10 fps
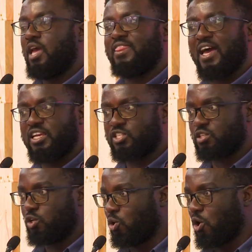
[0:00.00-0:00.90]
That
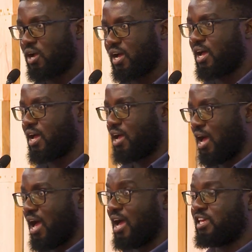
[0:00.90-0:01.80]
is no longer
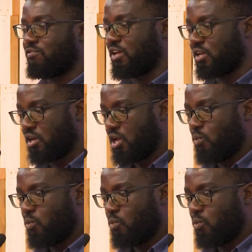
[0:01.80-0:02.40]
a given.